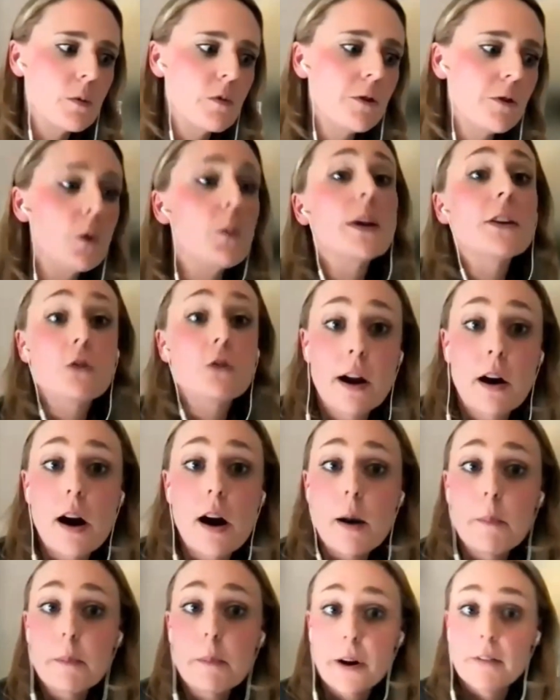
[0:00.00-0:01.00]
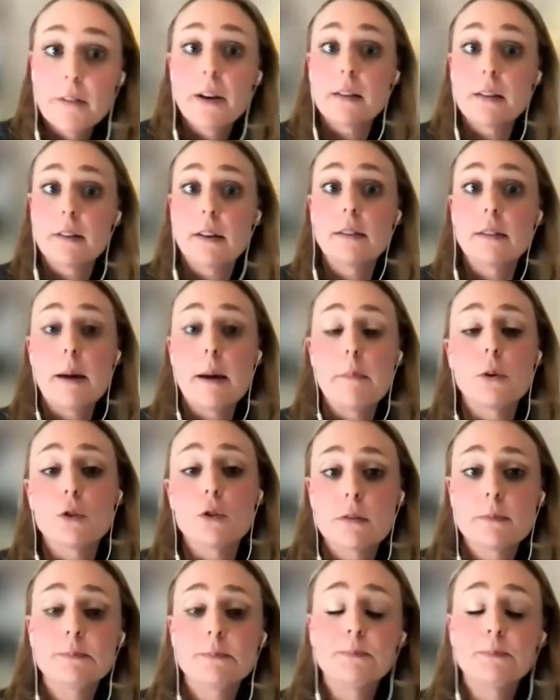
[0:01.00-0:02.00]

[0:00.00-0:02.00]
for which there are previous examples.